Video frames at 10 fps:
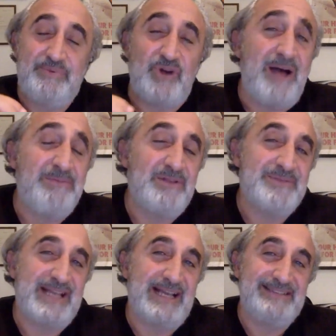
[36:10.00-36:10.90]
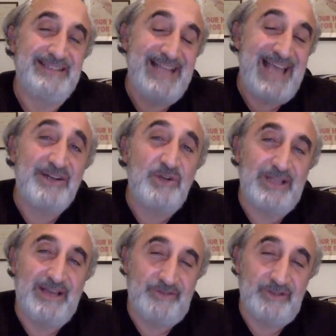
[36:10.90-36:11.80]
Problems at the
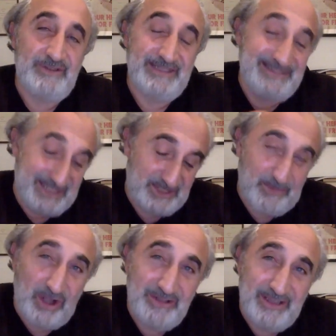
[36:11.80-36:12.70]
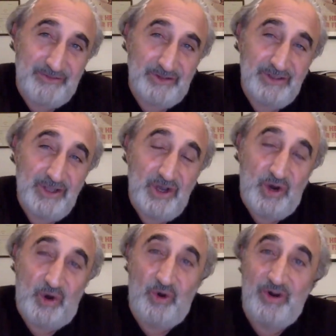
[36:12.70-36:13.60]
nano level, at the small level,
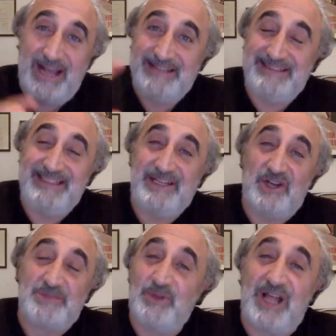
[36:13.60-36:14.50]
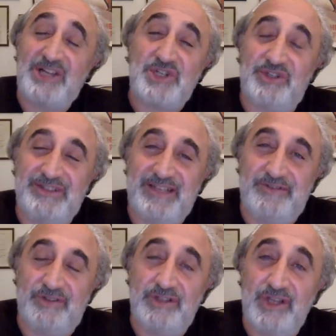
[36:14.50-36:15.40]
or at the cosmological
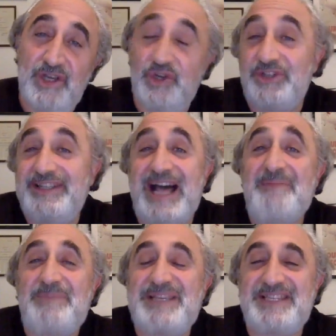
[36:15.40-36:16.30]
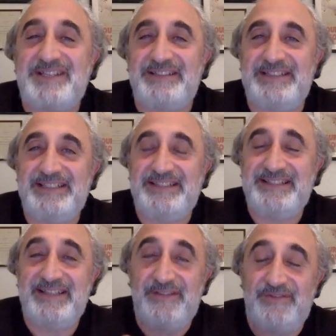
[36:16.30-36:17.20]
level could not be studied
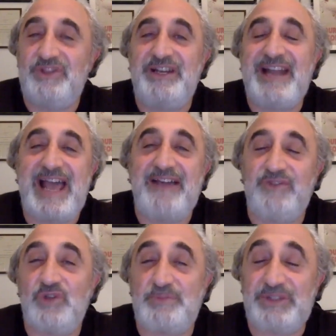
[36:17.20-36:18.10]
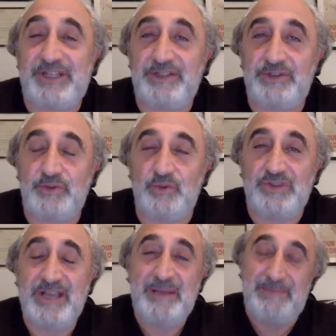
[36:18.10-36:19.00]
if you didn't have those particular tools.
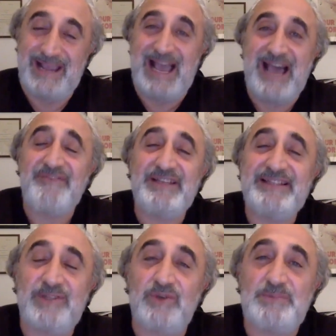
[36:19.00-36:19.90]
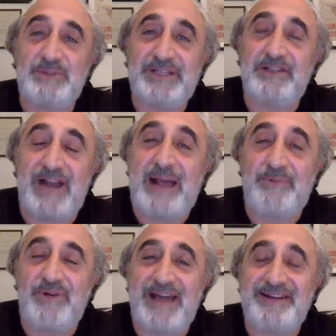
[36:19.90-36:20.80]
By having those particular
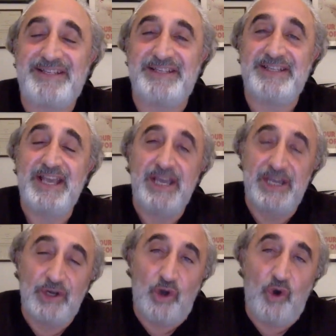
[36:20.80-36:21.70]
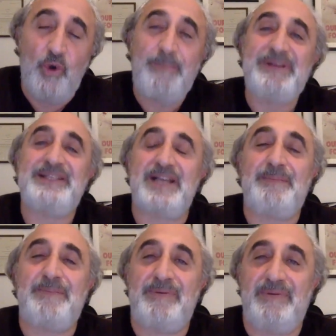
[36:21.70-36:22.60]
apparatuses, it opens up